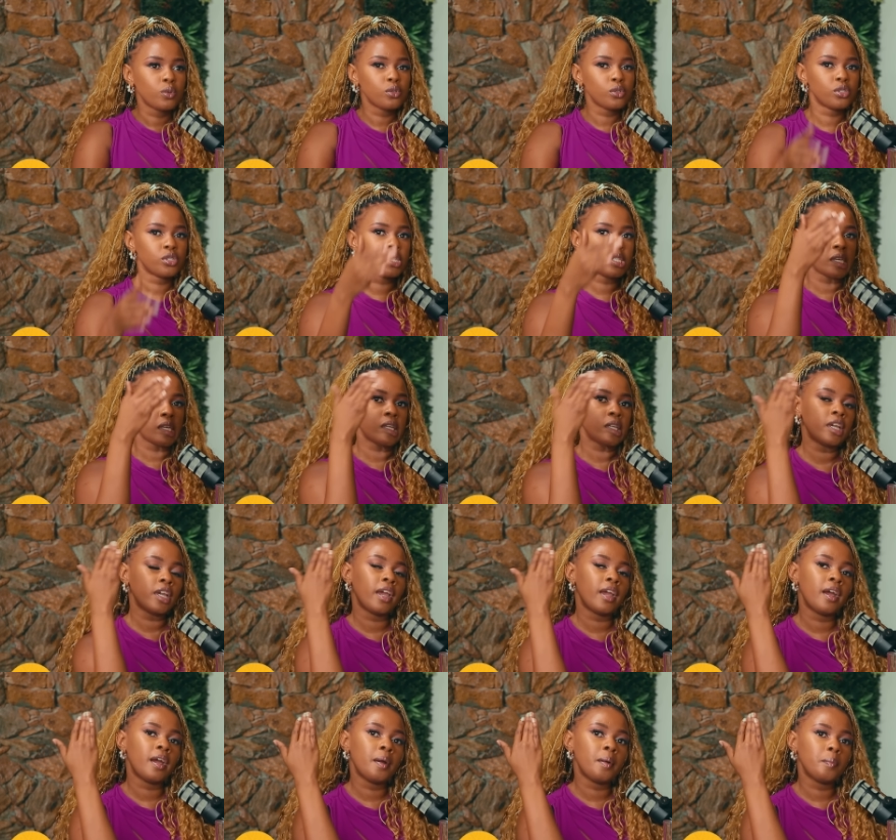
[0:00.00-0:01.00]

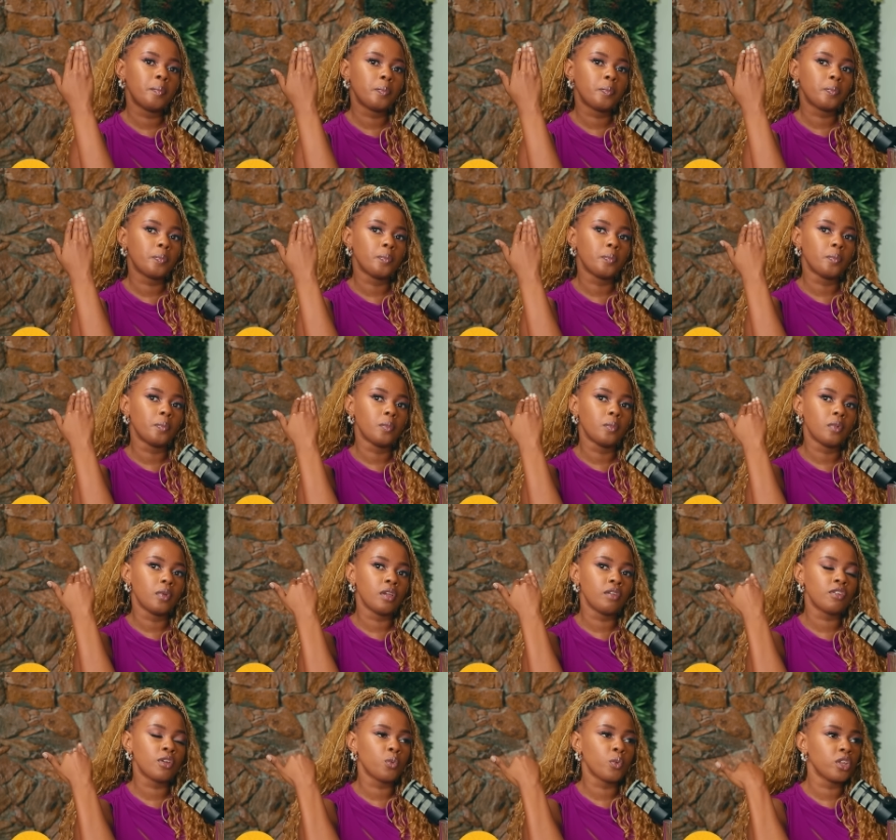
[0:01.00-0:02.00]
Skincare,
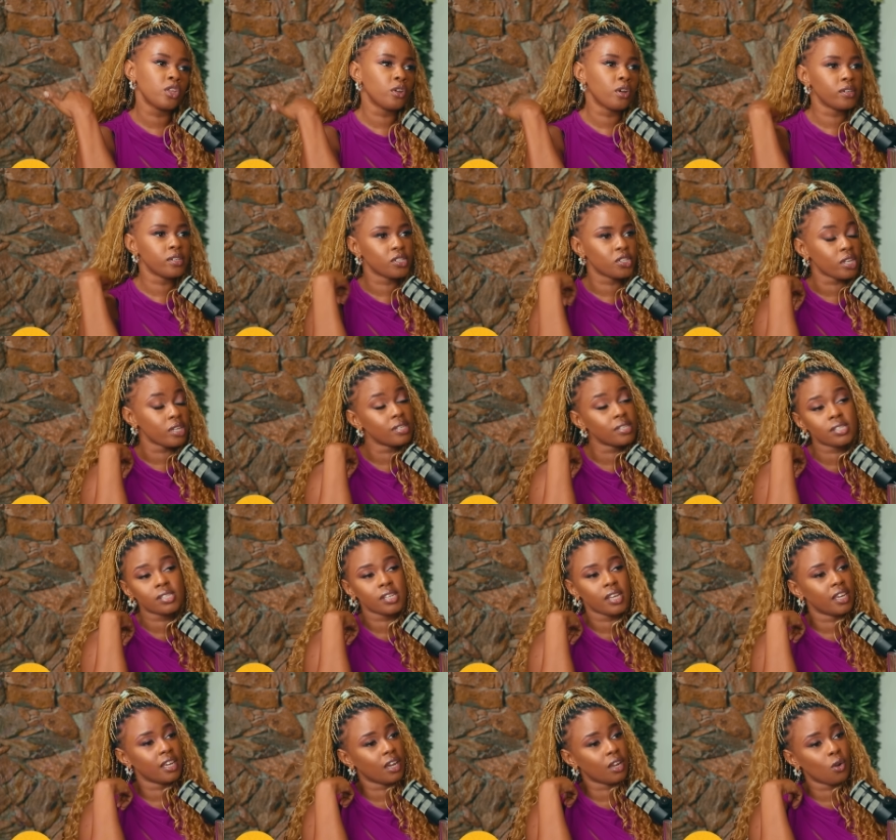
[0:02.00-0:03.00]
even when you're just
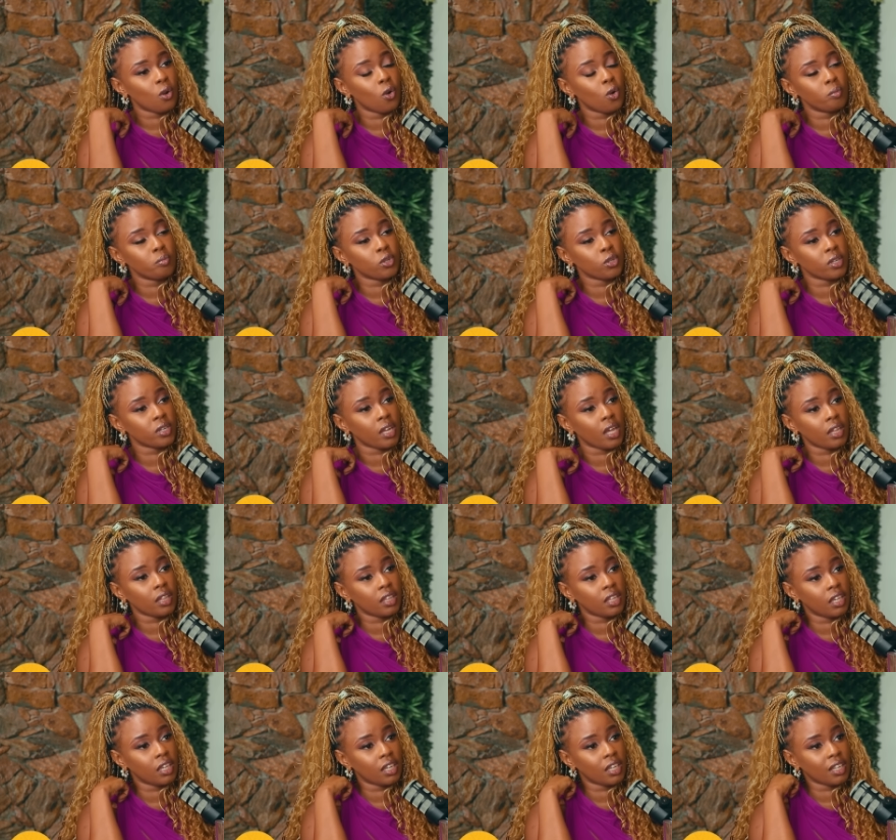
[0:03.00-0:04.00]
staying at home doing
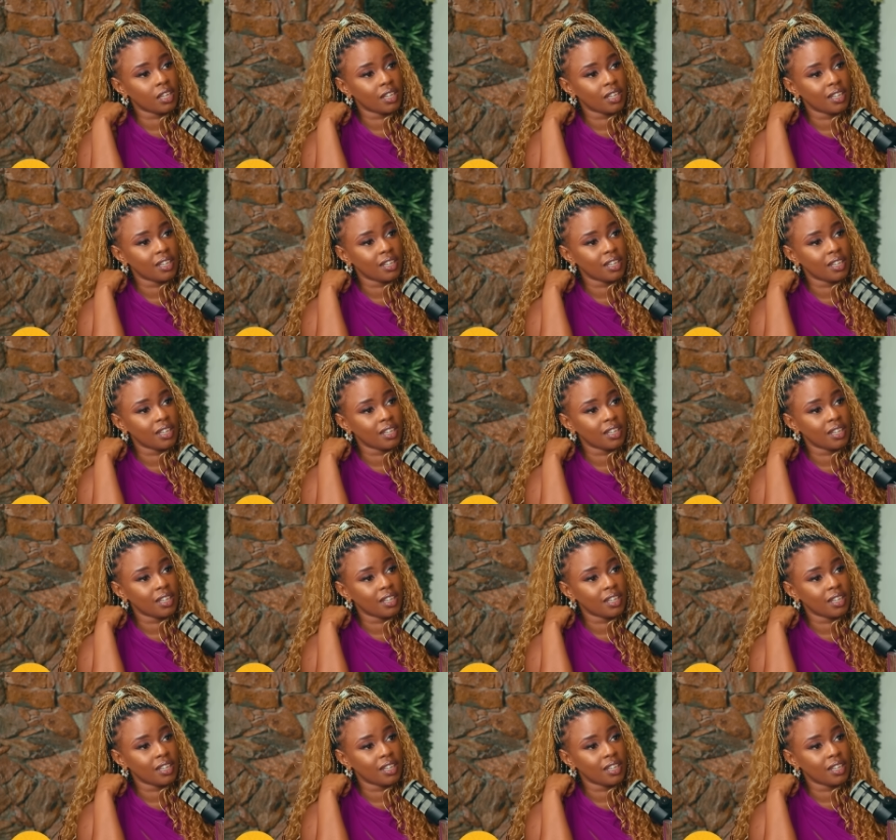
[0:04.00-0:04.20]
nothing.